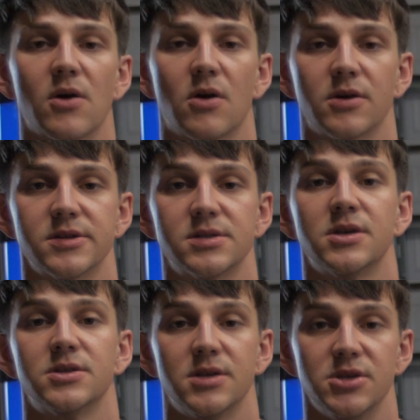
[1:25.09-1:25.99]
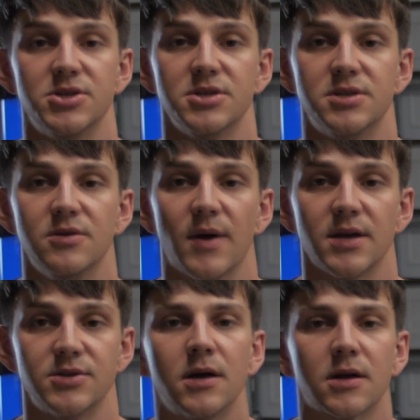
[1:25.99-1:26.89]
harness to the
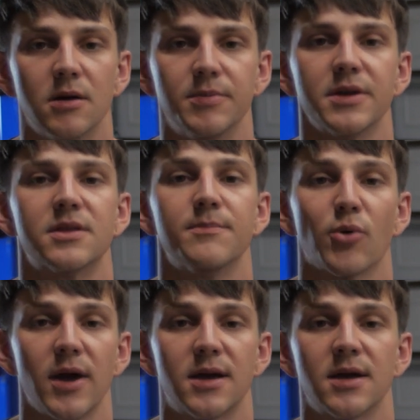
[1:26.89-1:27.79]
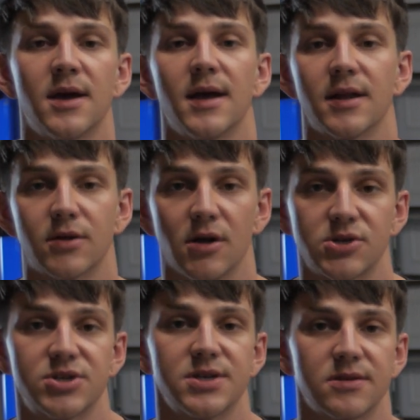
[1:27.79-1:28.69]
GCUH. Complete the brake and
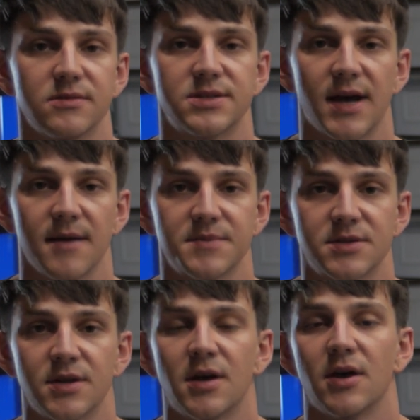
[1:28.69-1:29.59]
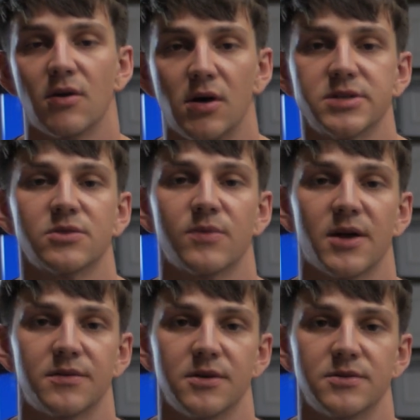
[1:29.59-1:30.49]
clutch signal taps and also
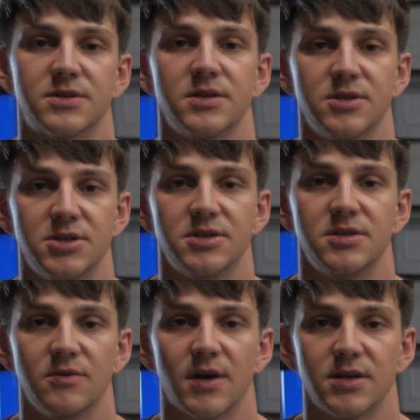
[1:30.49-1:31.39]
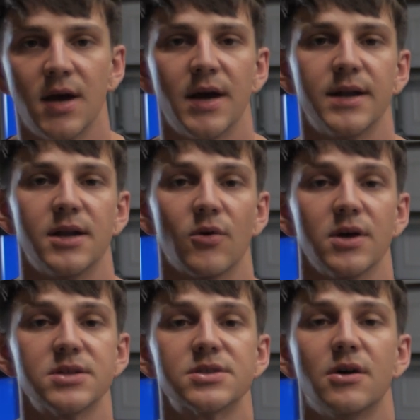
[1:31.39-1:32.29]
route those to the GCUH. Now
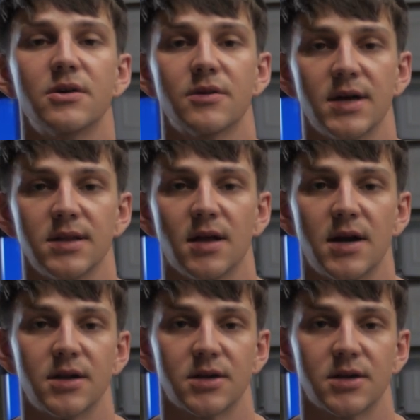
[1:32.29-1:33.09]
install your inline